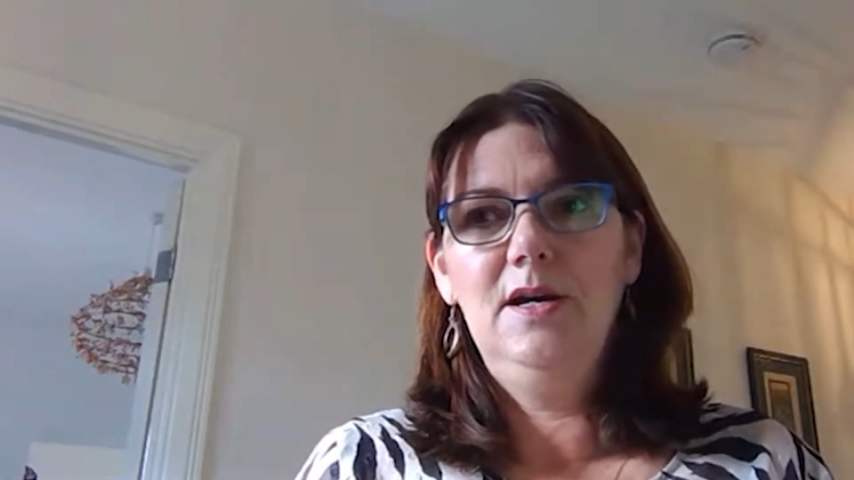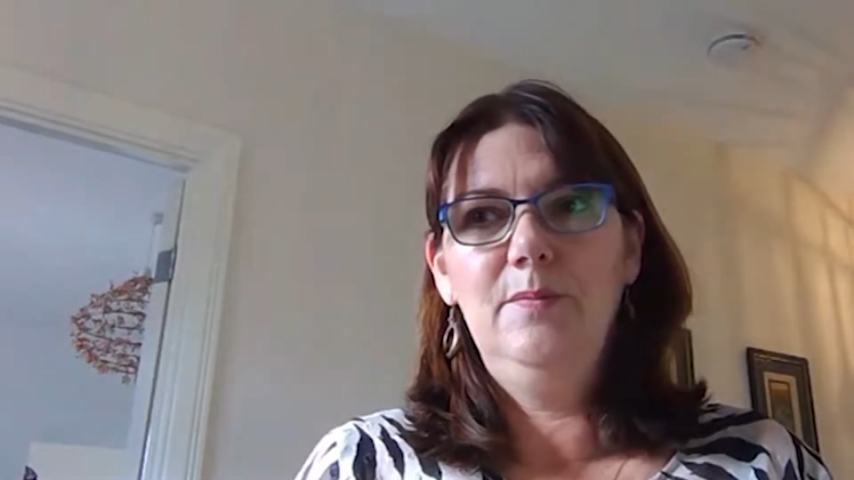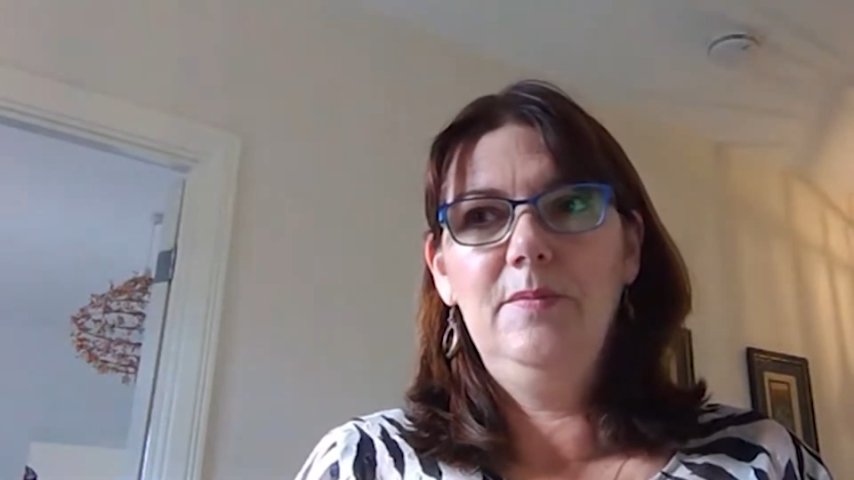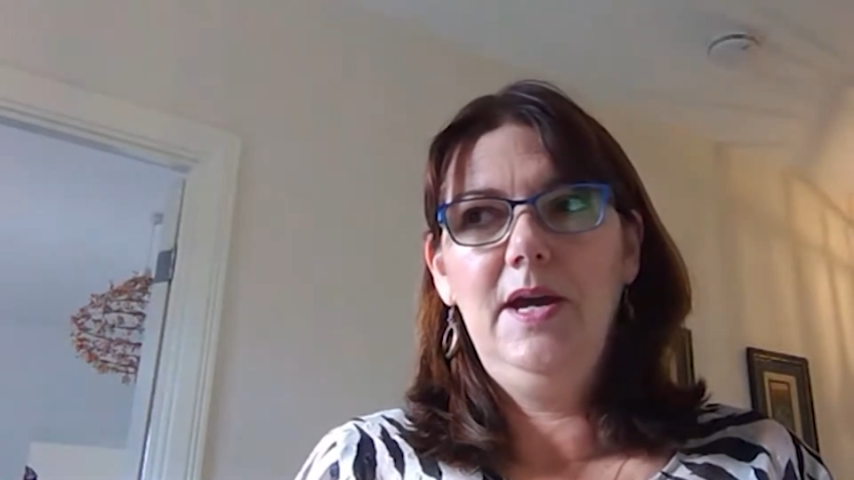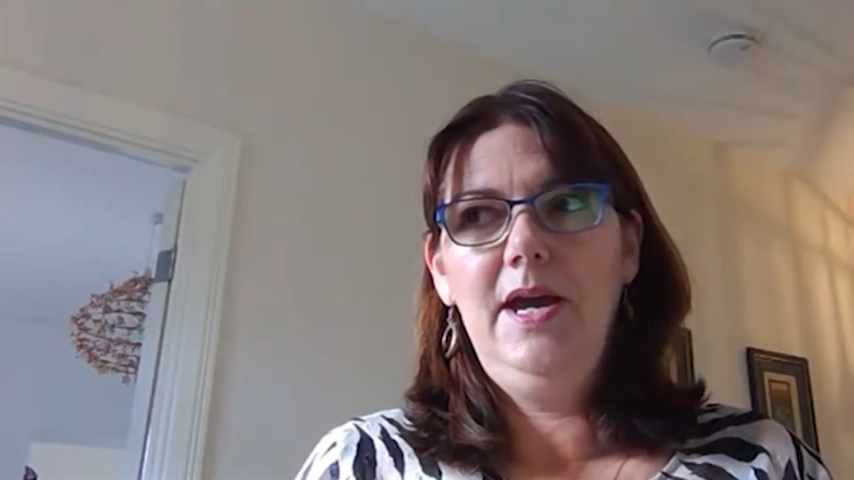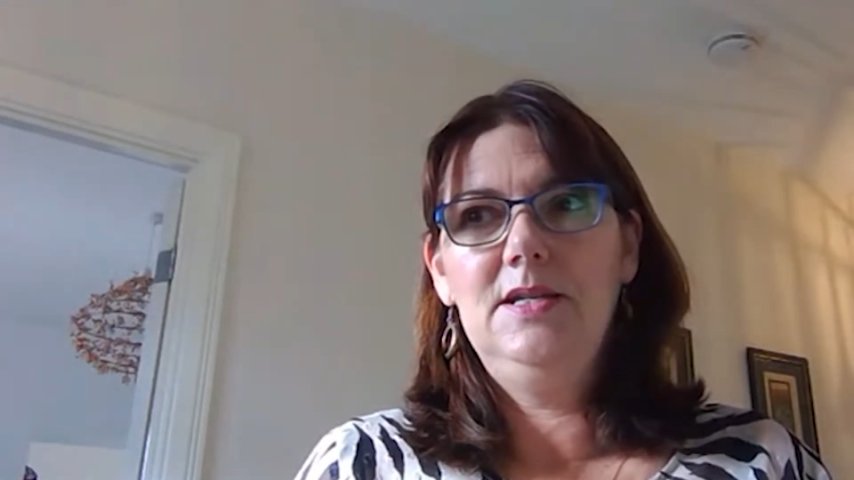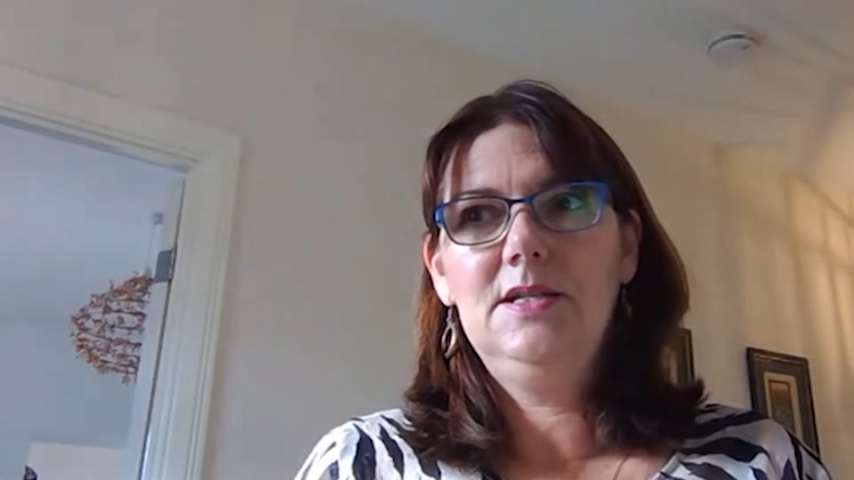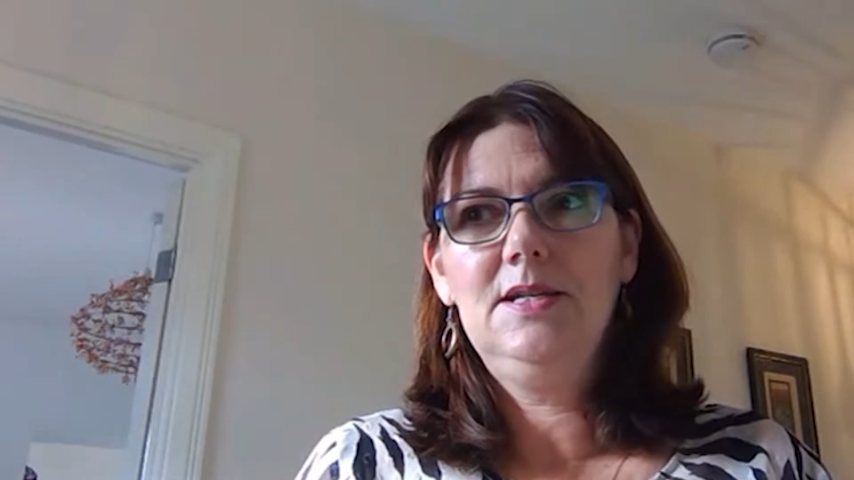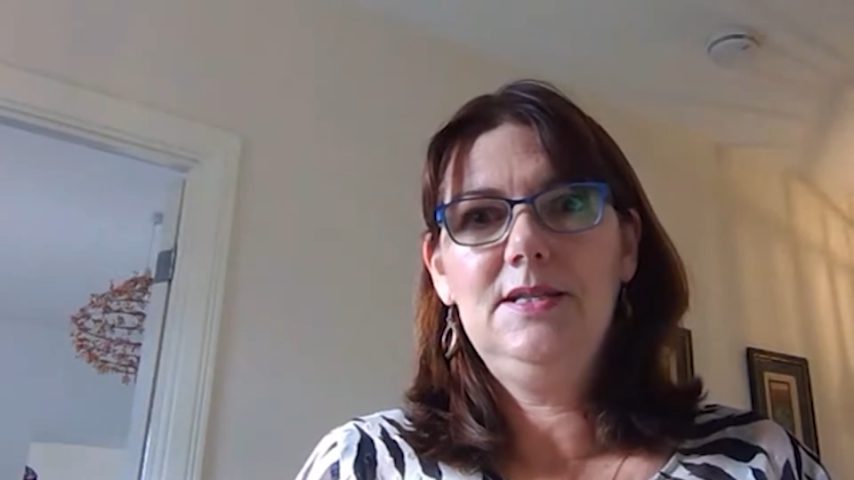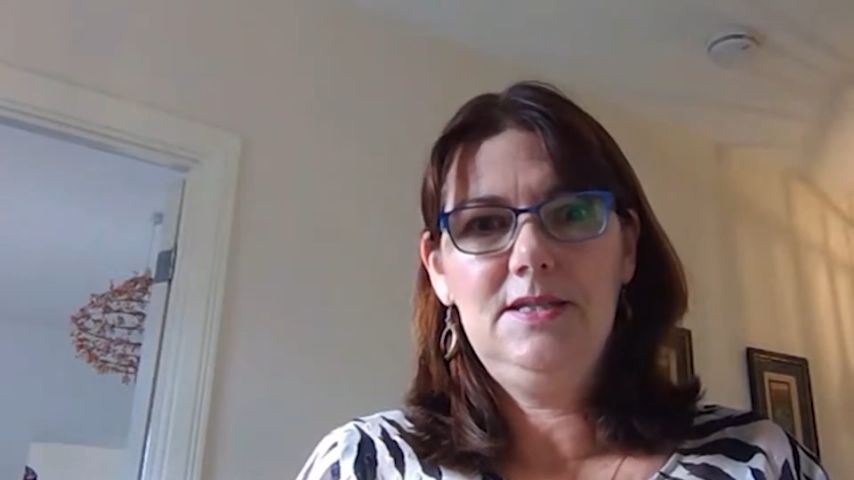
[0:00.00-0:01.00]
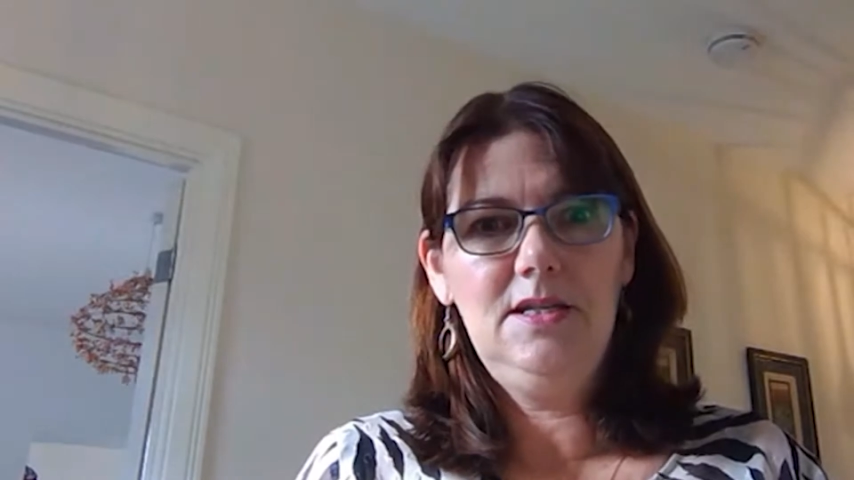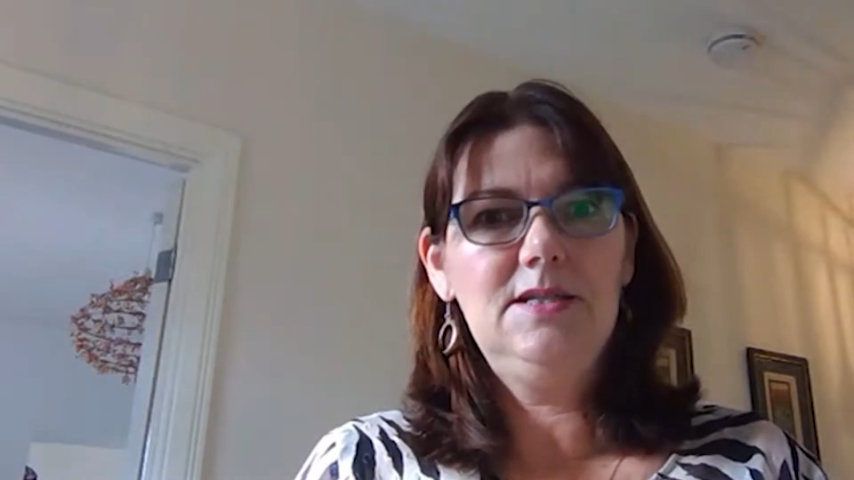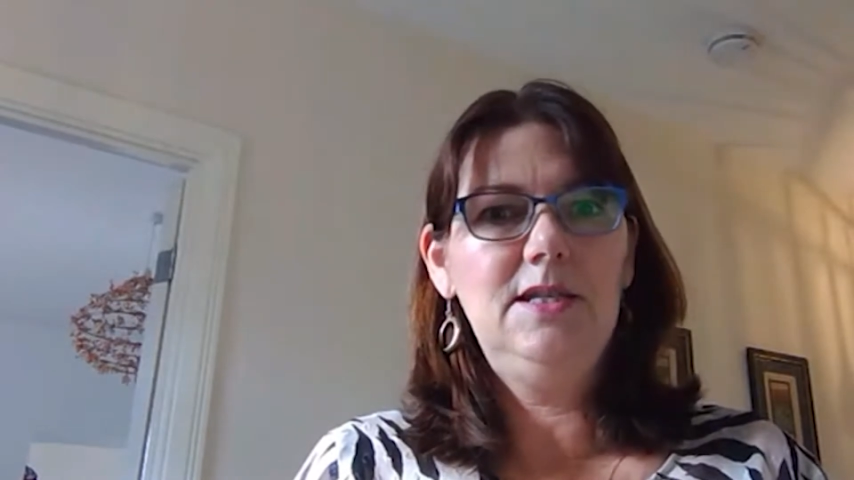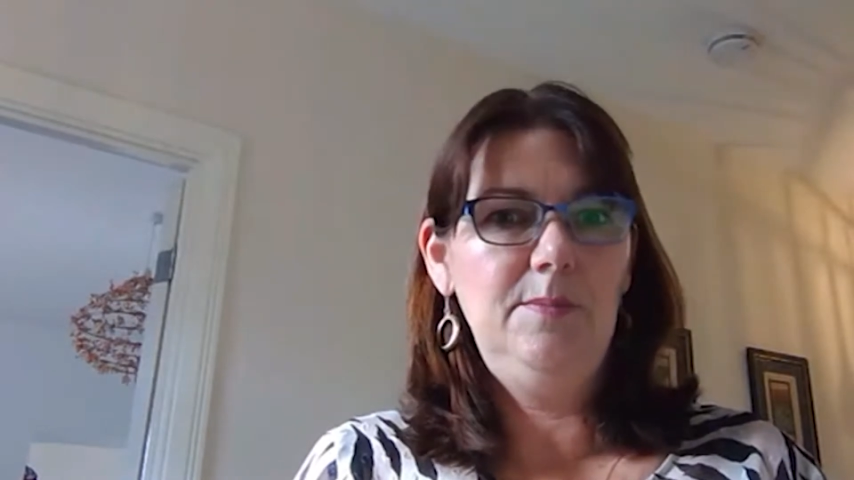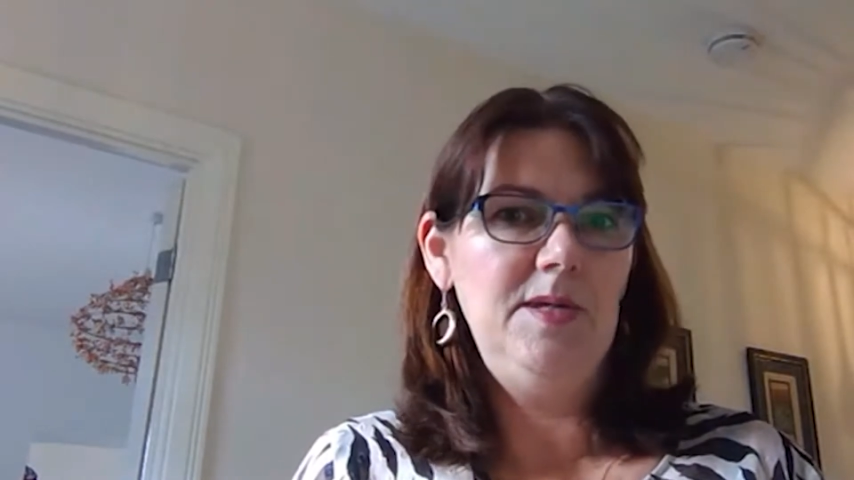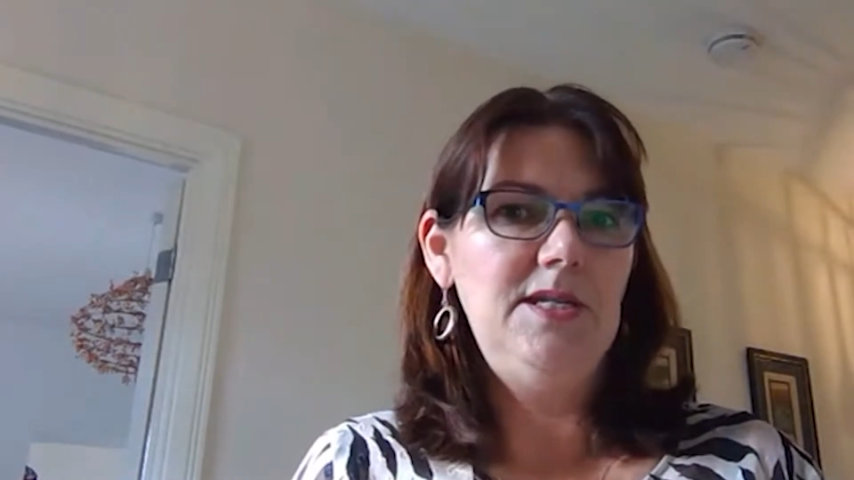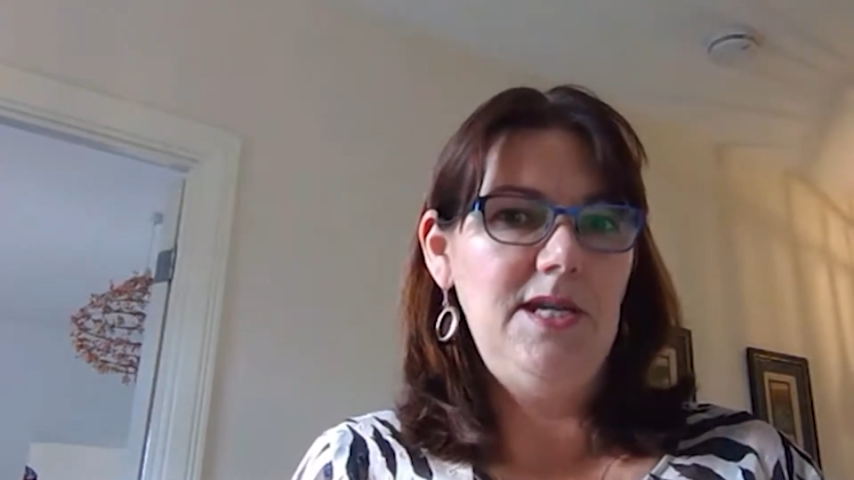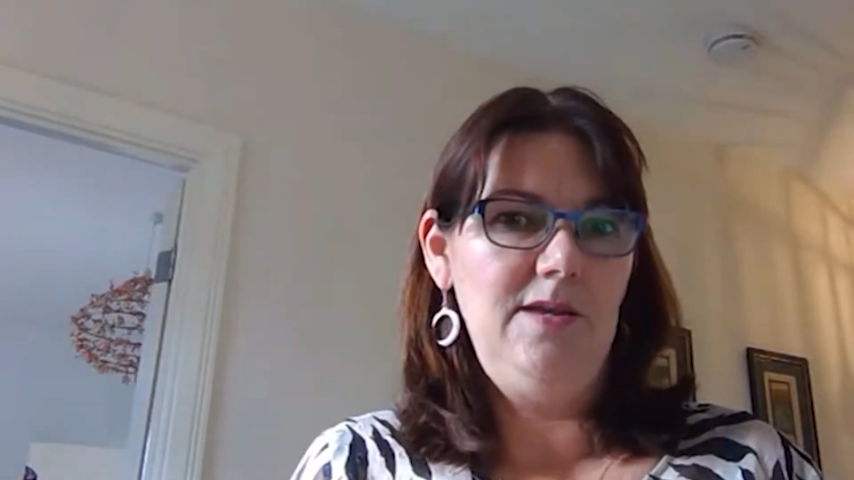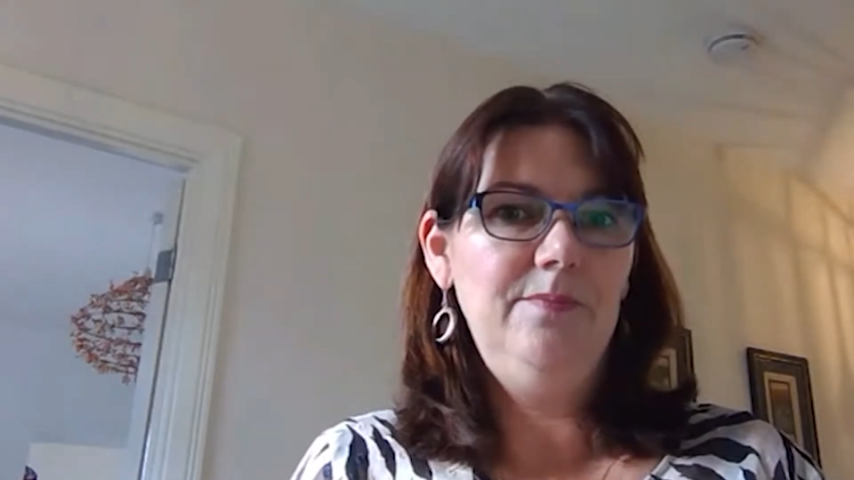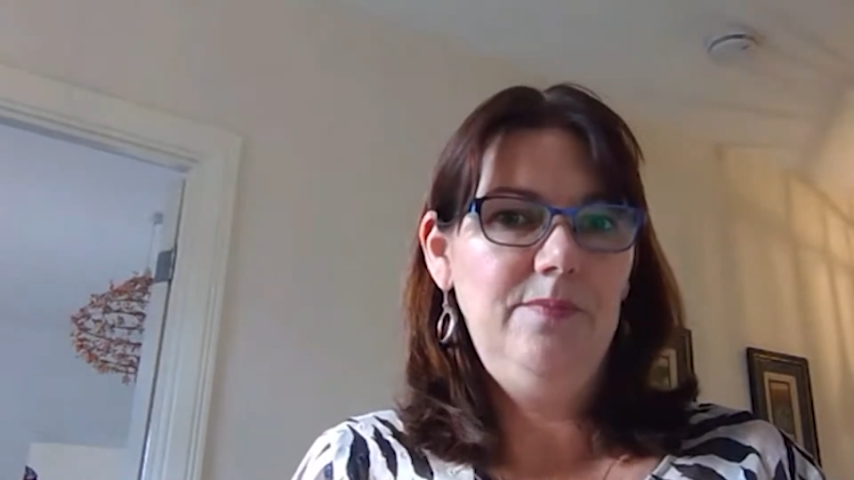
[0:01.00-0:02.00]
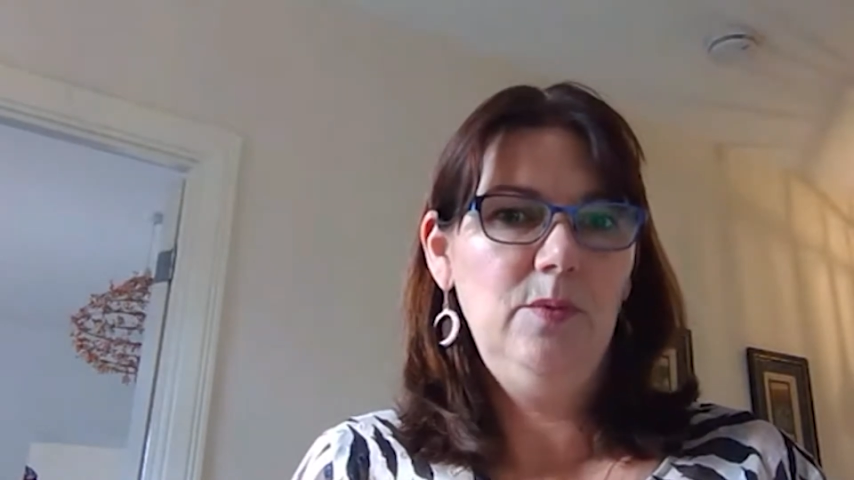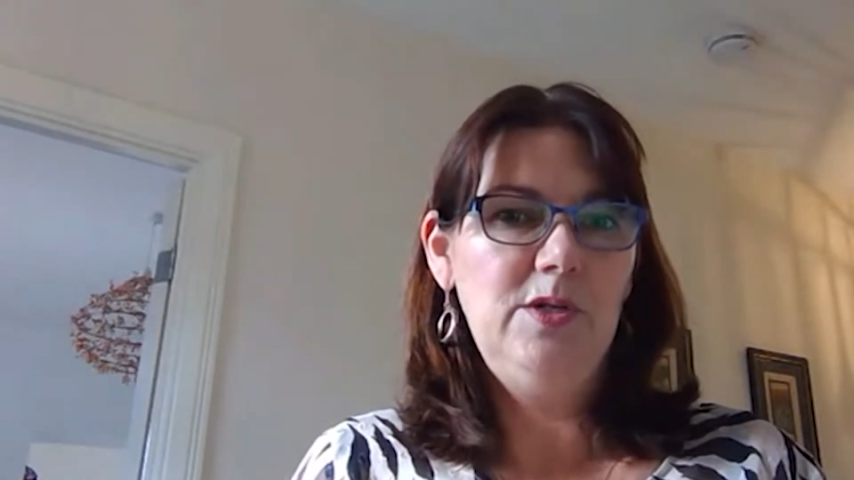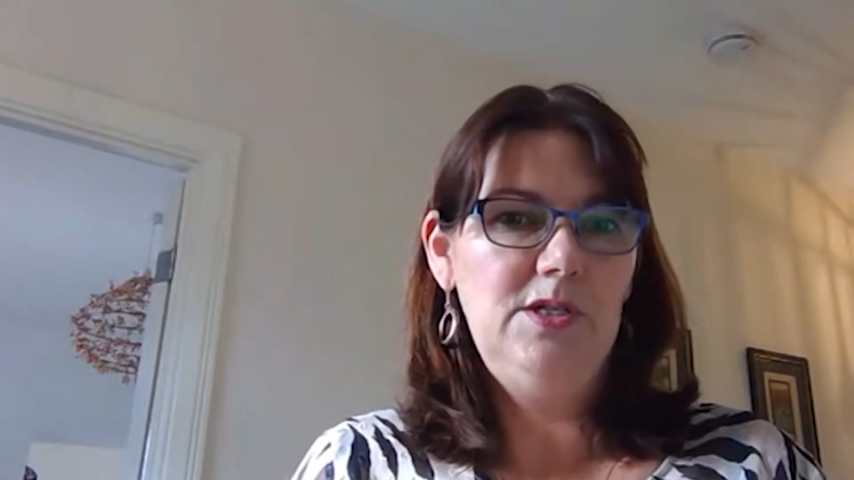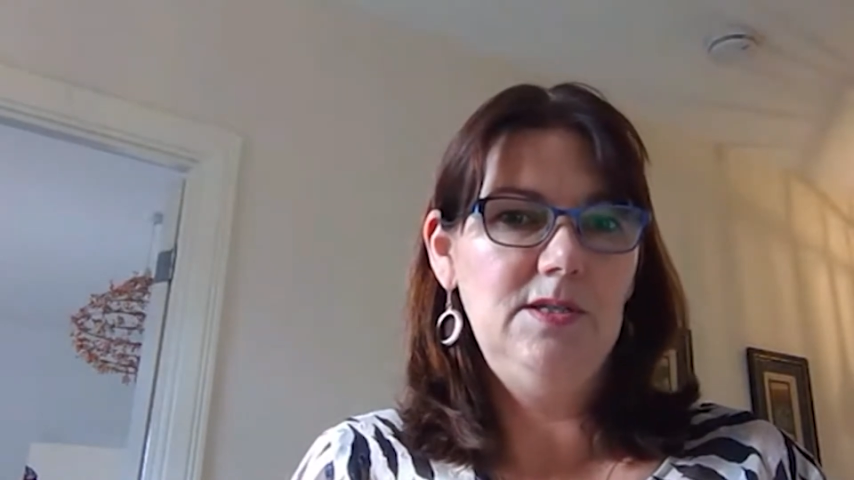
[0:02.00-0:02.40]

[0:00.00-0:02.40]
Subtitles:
and consider CPD,